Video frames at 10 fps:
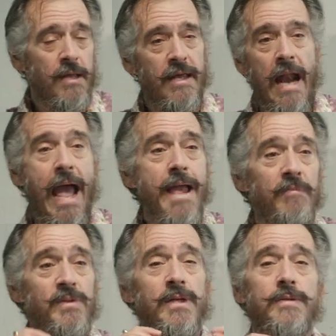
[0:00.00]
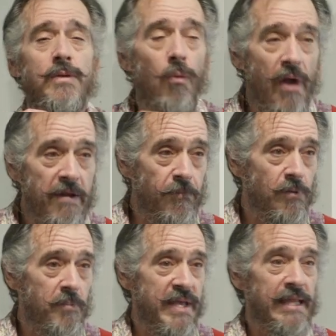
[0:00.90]
that I am just grateful
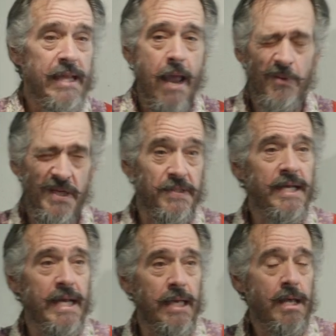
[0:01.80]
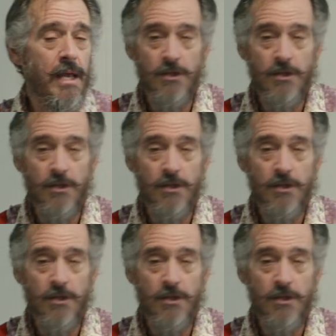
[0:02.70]
to be able to sit in,